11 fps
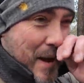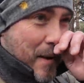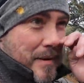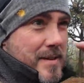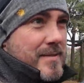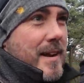I'm
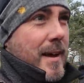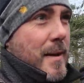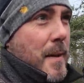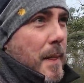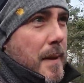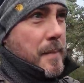leaving it in.
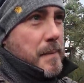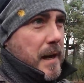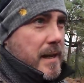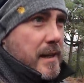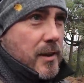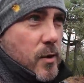I
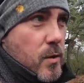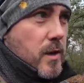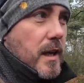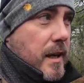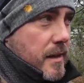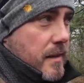didn't
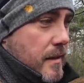Google it.